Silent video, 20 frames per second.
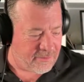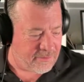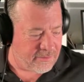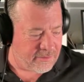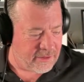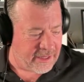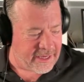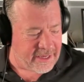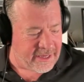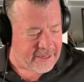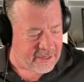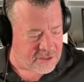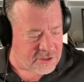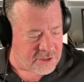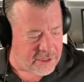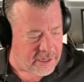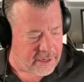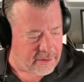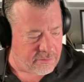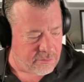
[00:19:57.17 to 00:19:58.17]
late
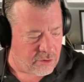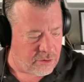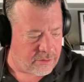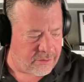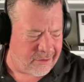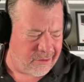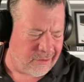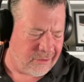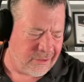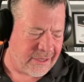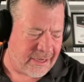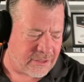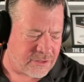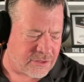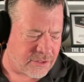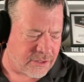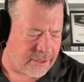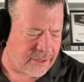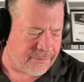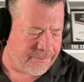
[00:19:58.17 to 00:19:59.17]
yesterday or early
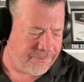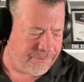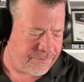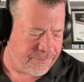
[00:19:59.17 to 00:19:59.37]
yesterday.